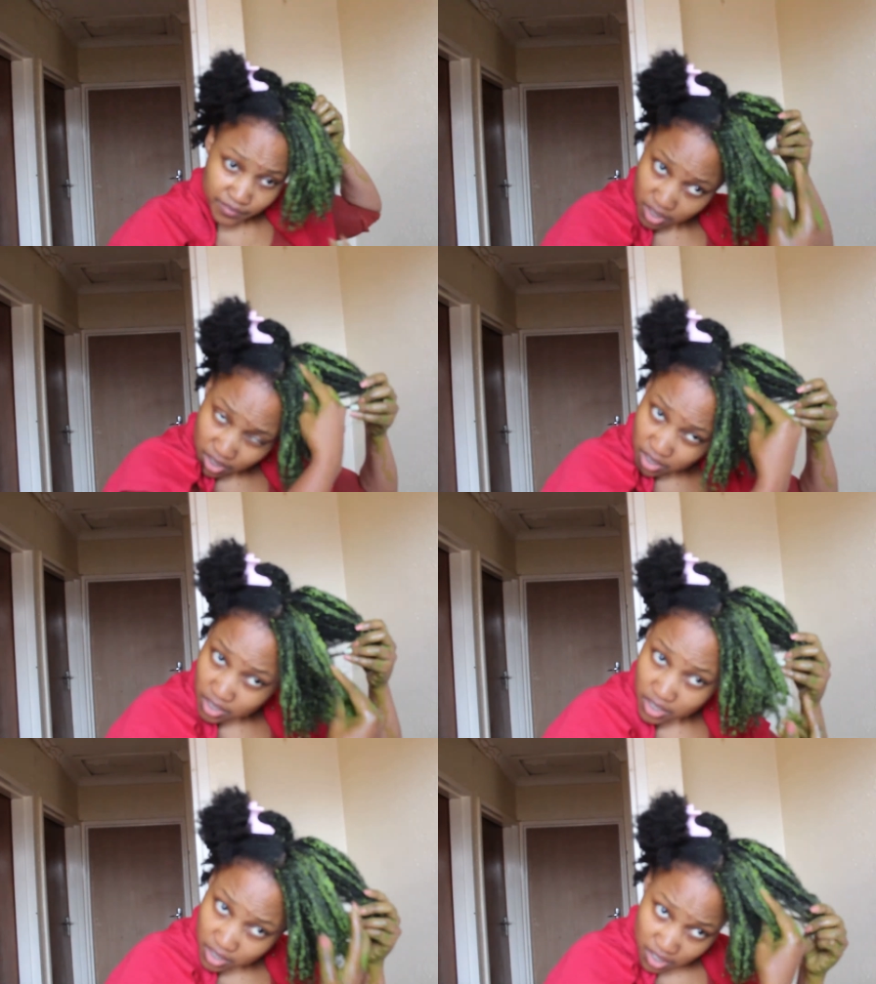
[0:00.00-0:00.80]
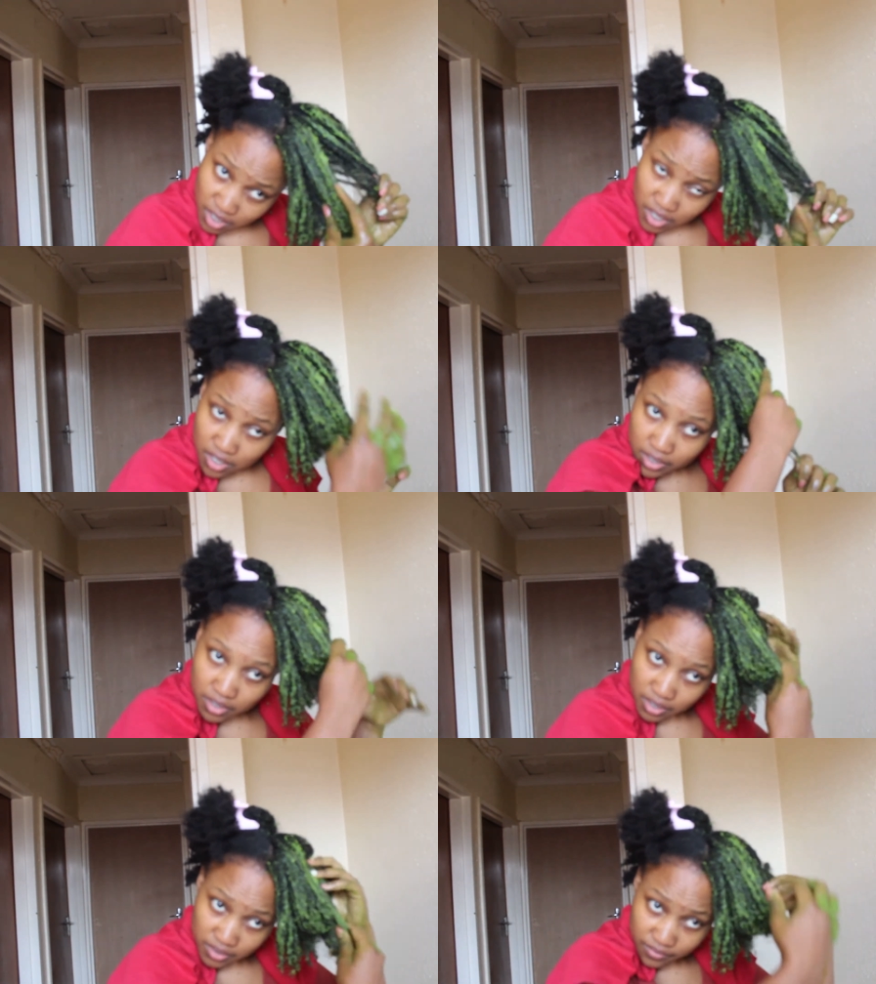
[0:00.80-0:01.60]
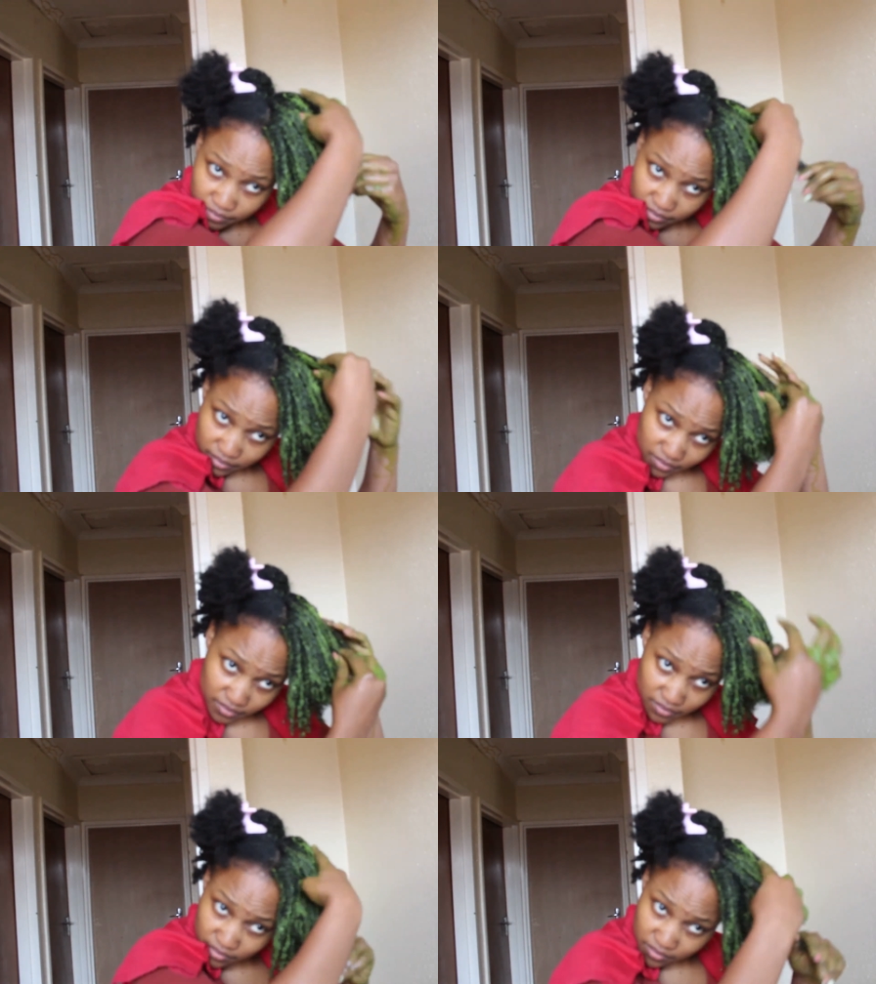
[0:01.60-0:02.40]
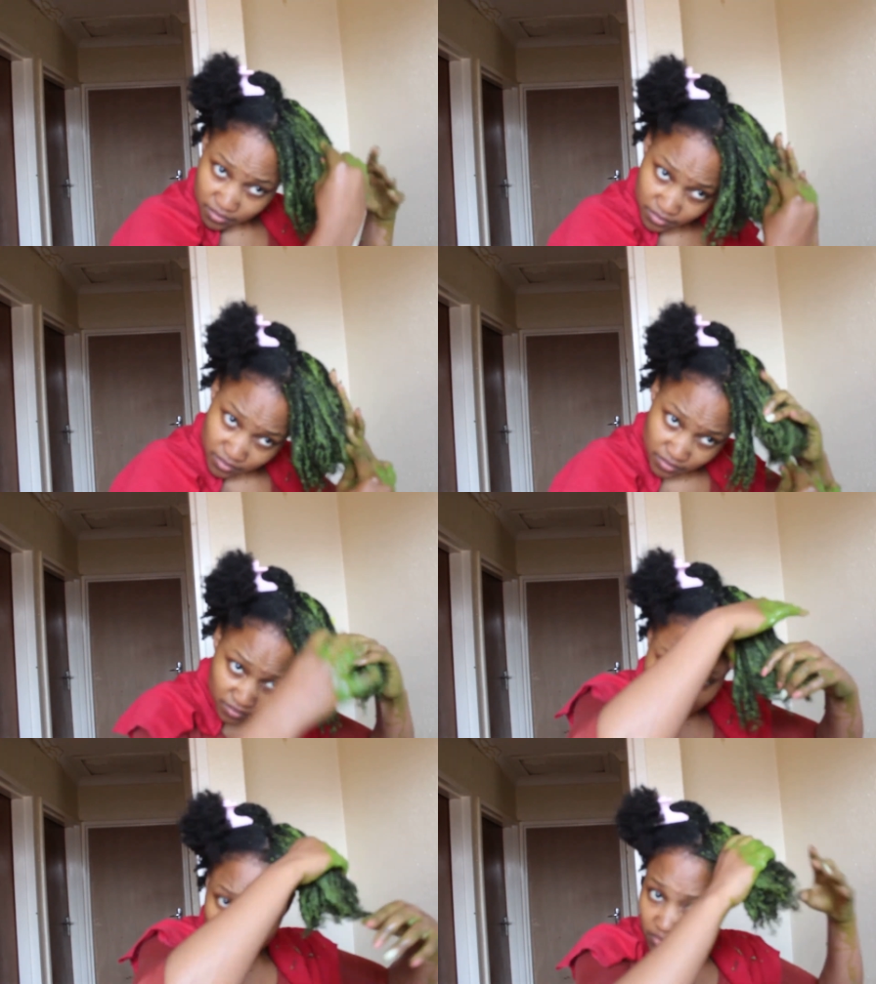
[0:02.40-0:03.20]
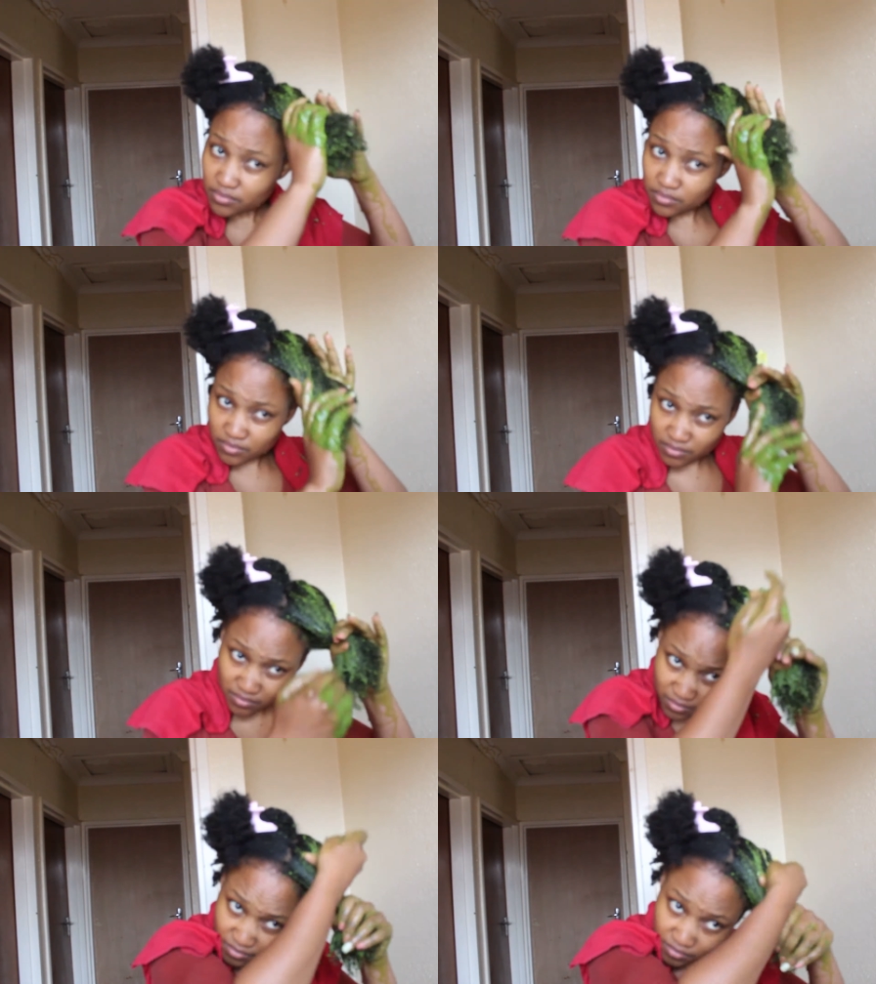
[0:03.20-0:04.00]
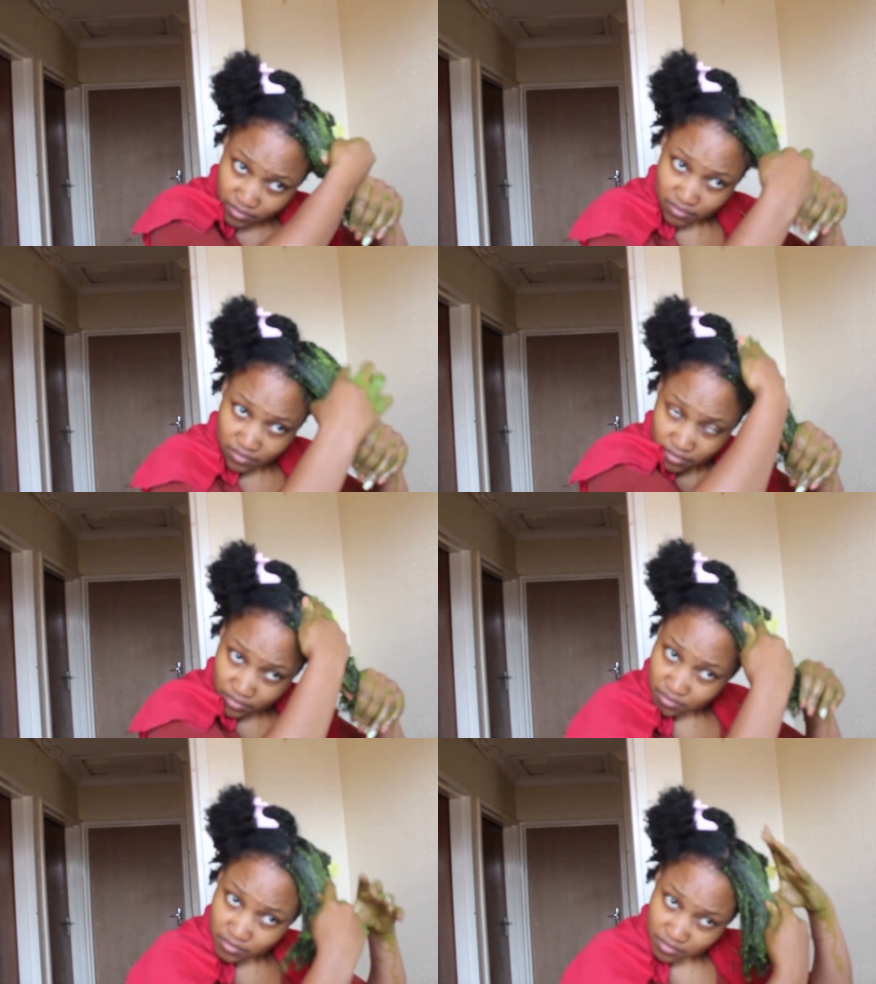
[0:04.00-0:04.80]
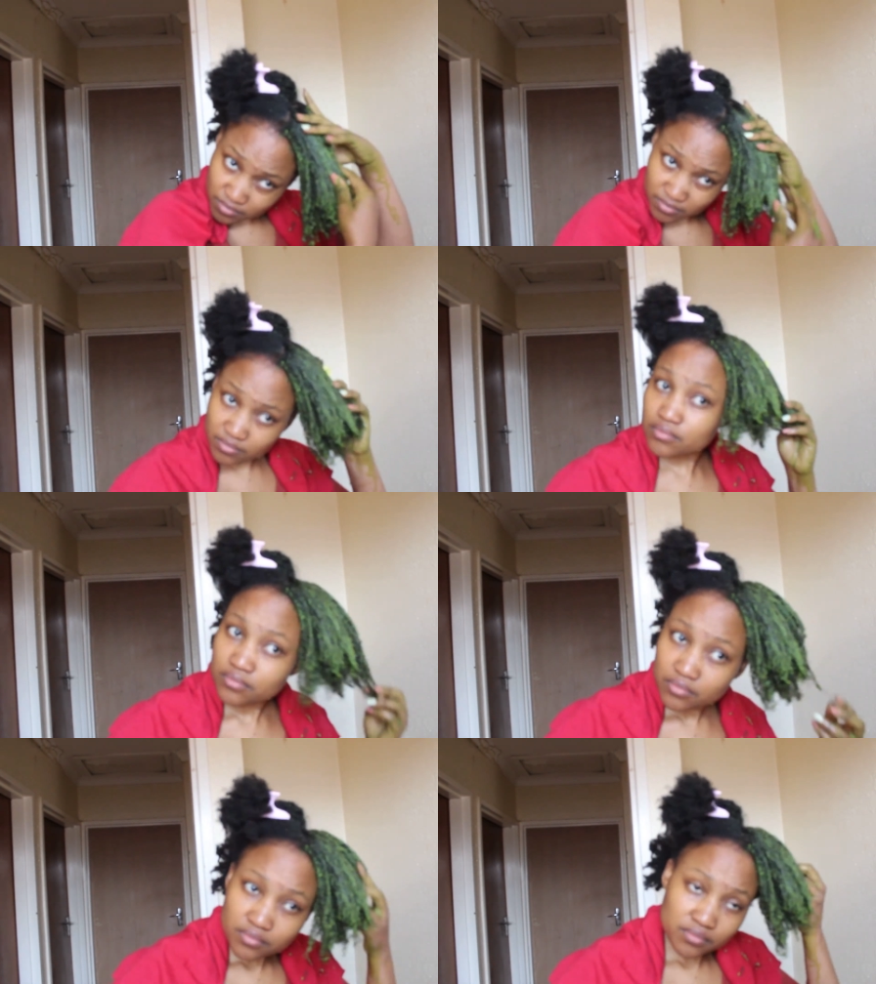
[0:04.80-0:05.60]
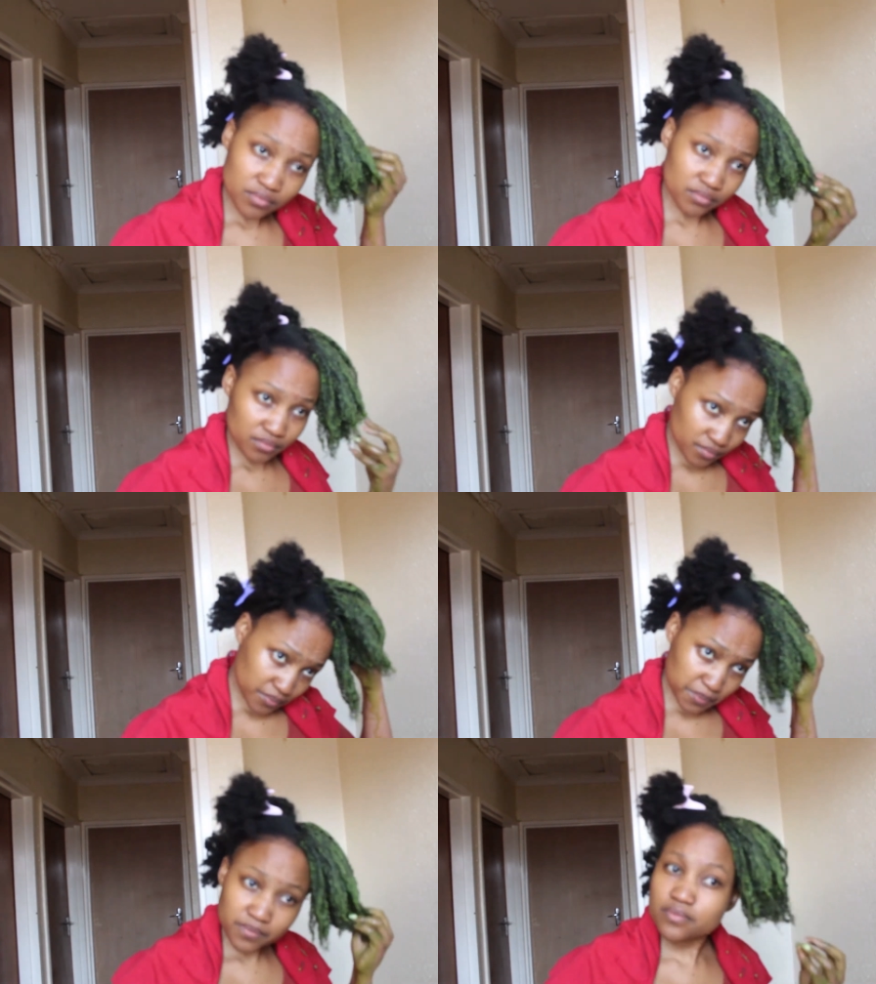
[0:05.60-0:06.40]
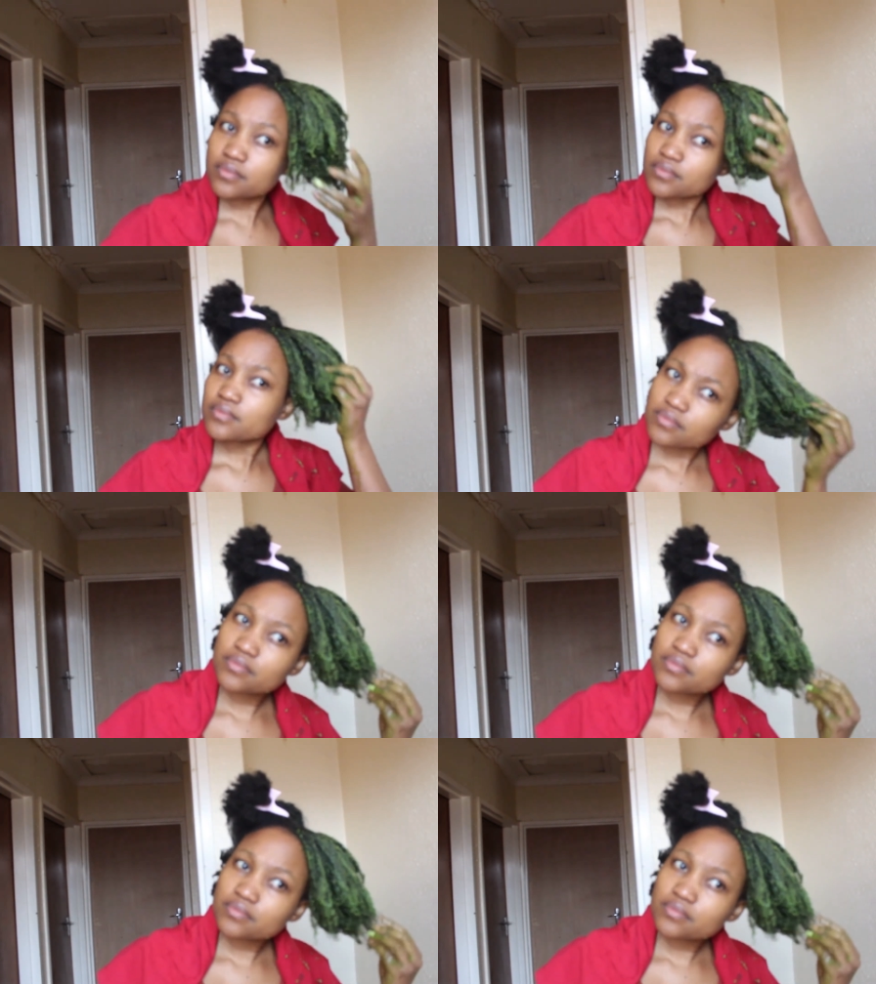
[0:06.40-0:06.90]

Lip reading: Oxygen also reaches the hair follicles in the right amount due to getting the proper amount of iron to the hair.